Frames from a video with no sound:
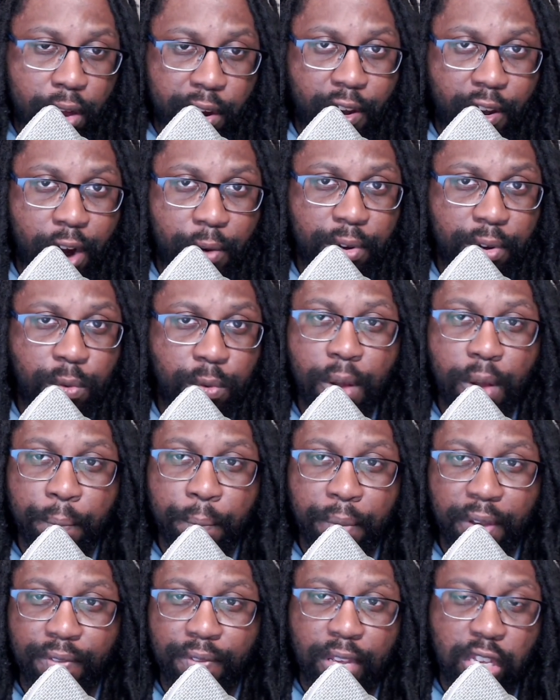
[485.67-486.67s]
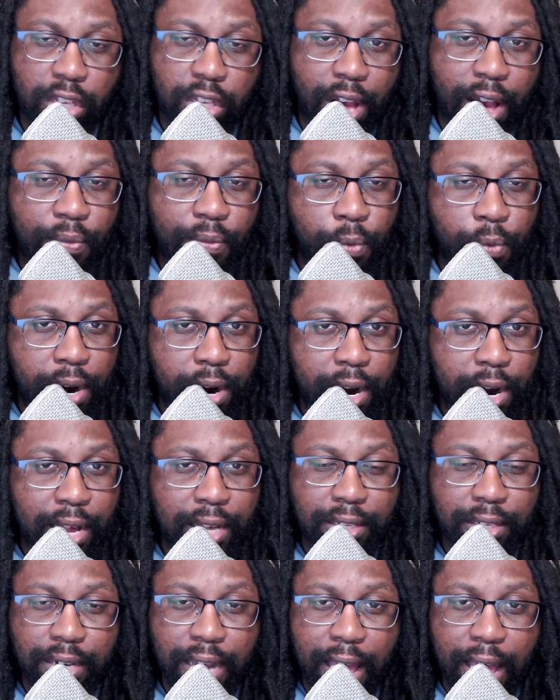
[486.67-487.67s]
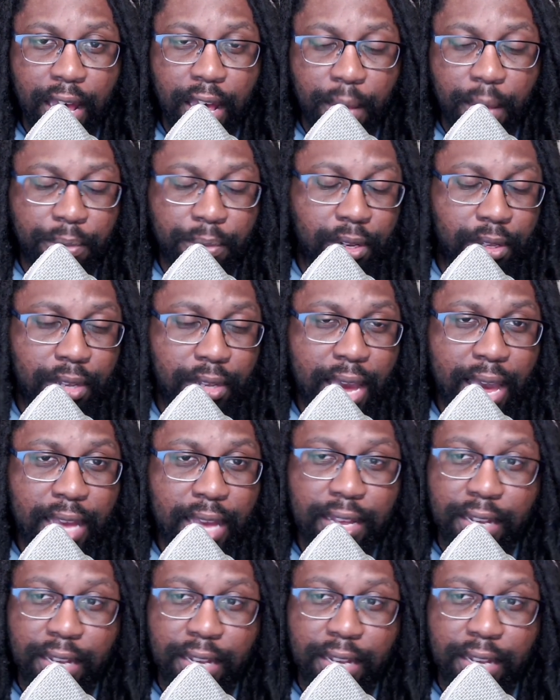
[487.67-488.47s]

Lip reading: the hardware you want, but the software is not up to date.